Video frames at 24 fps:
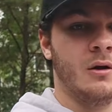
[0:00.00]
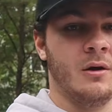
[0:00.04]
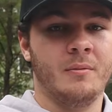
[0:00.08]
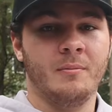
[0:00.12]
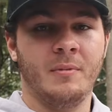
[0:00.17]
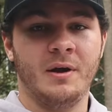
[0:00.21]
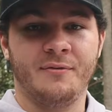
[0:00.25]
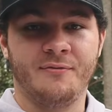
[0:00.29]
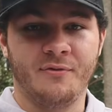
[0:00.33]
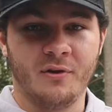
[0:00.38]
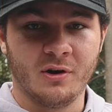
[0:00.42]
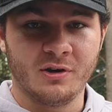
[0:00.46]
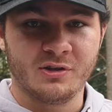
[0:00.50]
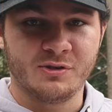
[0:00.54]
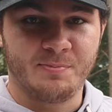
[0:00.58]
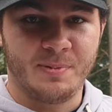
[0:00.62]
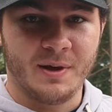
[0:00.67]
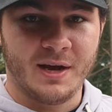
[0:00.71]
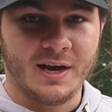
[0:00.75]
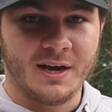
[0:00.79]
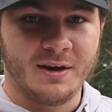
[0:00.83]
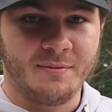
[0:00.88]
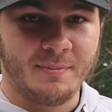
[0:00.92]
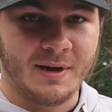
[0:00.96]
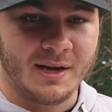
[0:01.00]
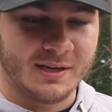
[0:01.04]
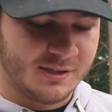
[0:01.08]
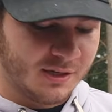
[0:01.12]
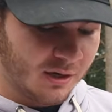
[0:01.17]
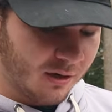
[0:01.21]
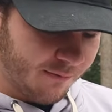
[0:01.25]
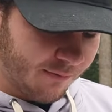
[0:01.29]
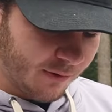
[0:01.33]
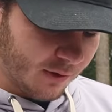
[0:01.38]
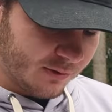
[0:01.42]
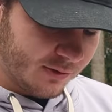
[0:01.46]
My first bad mass
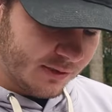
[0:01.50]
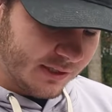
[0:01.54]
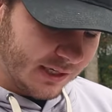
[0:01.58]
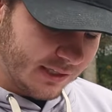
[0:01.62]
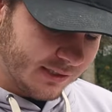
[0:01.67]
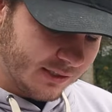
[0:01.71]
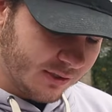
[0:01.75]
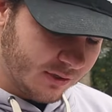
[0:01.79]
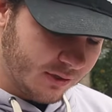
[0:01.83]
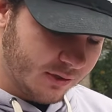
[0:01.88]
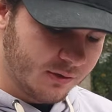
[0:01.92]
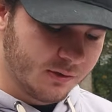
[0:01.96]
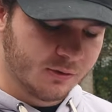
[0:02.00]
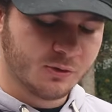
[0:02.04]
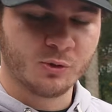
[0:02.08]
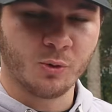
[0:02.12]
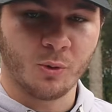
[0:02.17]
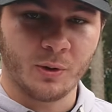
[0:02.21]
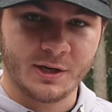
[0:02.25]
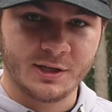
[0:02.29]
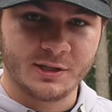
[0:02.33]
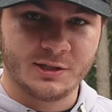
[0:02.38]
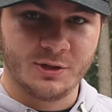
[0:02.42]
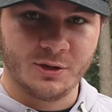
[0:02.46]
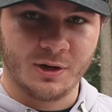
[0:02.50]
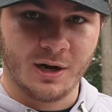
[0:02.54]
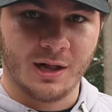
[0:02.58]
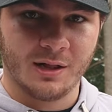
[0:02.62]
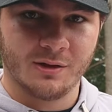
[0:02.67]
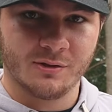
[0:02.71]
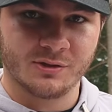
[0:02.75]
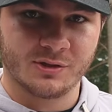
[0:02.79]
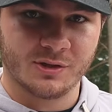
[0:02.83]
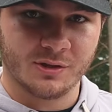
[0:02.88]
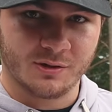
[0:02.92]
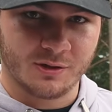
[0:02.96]
airflow sensor,
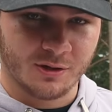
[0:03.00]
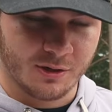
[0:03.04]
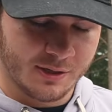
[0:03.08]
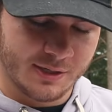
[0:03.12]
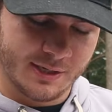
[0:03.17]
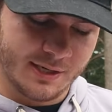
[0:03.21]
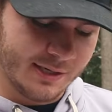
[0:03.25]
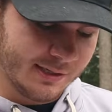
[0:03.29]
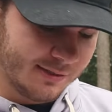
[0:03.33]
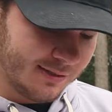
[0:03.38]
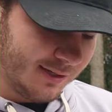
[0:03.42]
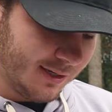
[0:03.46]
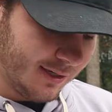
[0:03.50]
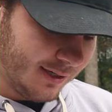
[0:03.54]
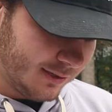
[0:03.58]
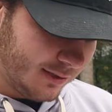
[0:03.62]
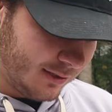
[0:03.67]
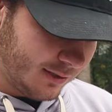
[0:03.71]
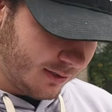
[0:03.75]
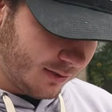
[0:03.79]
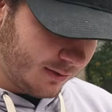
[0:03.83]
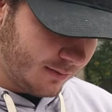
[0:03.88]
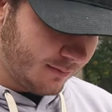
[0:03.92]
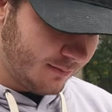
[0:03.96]
$22.38.